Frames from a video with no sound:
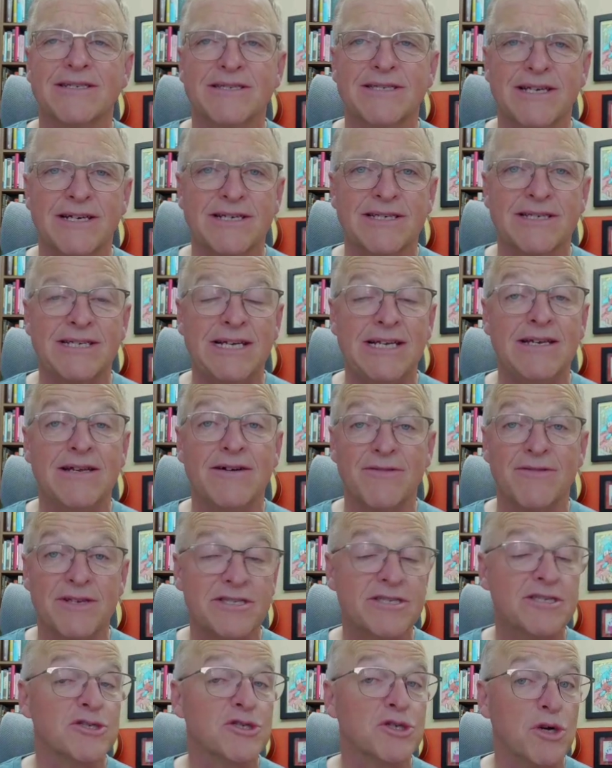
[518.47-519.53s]
16. Now,
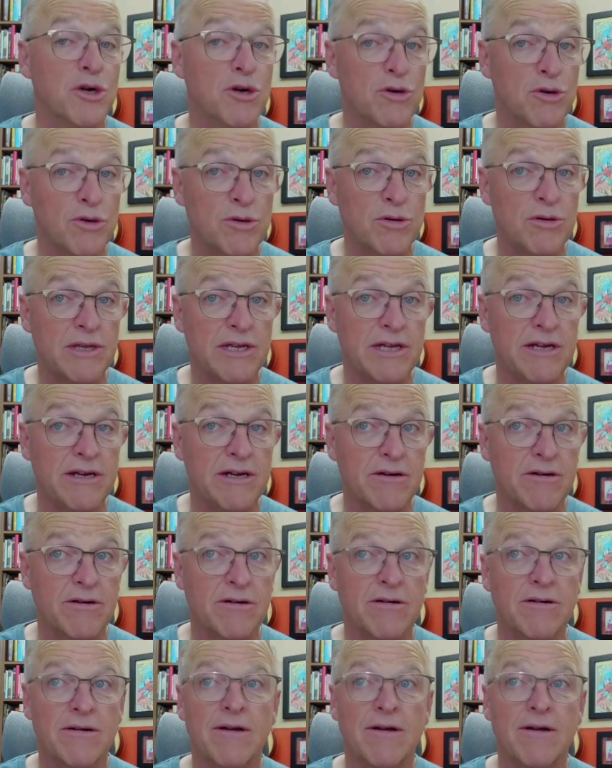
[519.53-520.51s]
this is earlier,